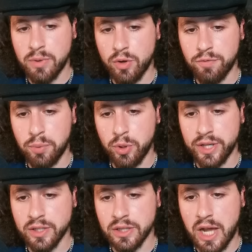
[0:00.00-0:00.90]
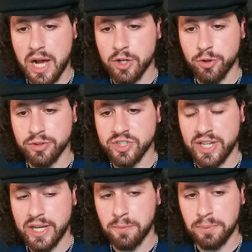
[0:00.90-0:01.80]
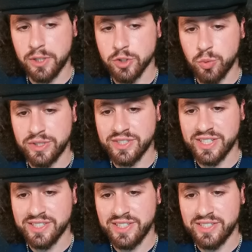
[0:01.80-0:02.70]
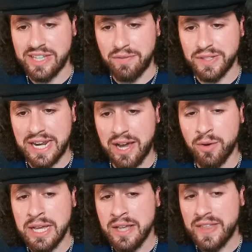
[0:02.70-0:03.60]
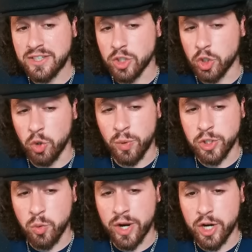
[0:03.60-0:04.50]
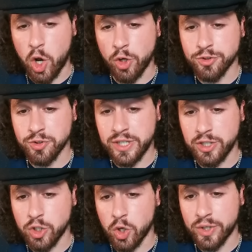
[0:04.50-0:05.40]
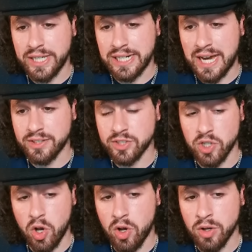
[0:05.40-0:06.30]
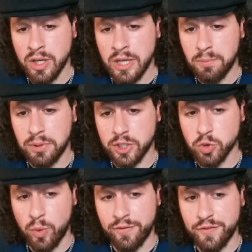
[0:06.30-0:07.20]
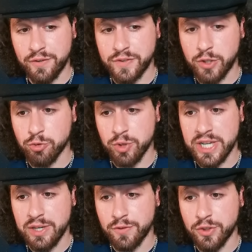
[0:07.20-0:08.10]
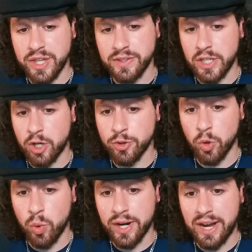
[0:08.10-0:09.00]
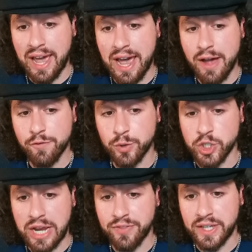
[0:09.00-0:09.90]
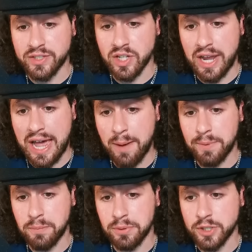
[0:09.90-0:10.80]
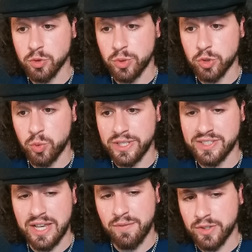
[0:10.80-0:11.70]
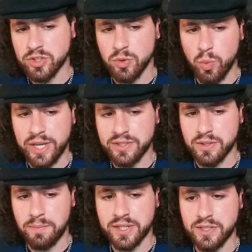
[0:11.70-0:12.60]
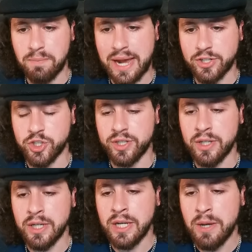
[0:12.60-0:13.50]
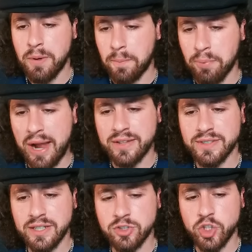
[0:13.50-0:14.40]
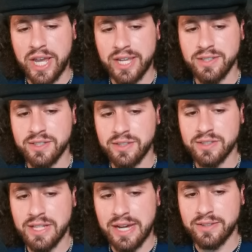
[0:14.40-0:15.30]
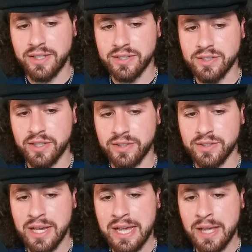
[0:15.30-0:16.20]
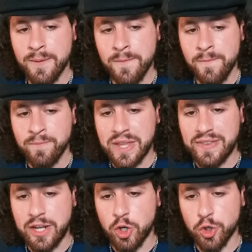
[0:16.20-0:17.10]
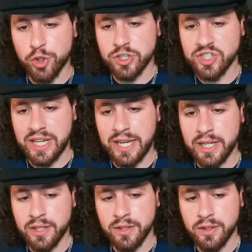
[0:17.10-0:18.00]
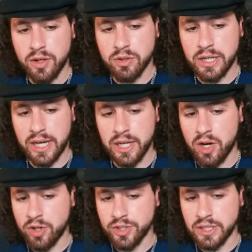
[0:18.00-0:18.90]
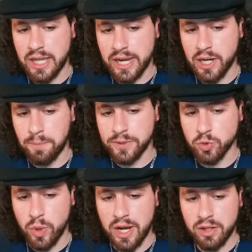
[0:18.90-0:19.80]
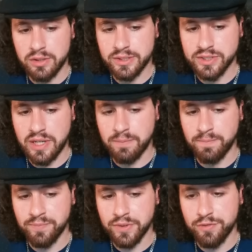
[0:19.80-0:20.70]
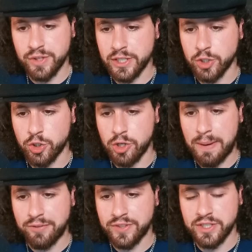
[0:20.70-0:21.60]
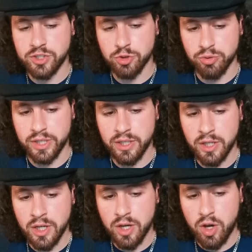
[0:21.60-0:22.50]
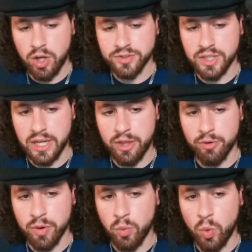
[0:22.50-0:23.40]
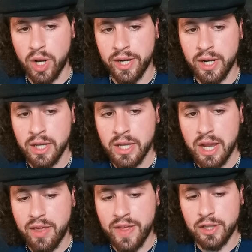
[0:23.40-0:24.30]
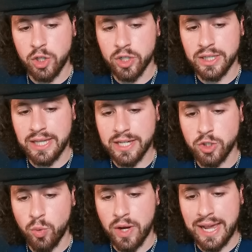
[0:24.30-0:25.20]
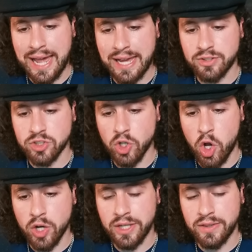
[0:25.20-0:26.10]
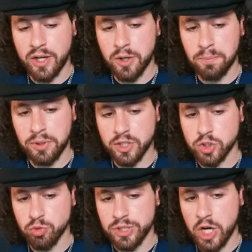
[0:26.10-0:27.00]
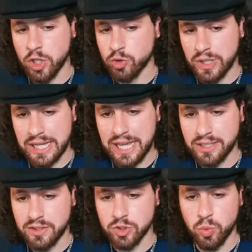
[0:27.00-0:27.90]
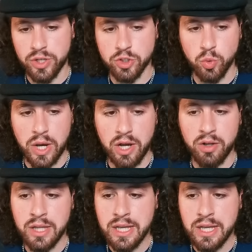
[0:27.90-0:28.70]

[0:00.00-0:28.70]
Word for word: of putting Locke Erceg +167 now, that's a good one. You want an alternate, you go Kenan Song +153. If you think the under 1.5, which I think is going to happen, +127. There's some ways to mix and match it. But Prates, Jenkins inside distance, And then Erceg, okay, on your lineup as well. There's something feeling good about these three all together in one. And then looking like you want to add Song in there, plus 300. I like this one as well.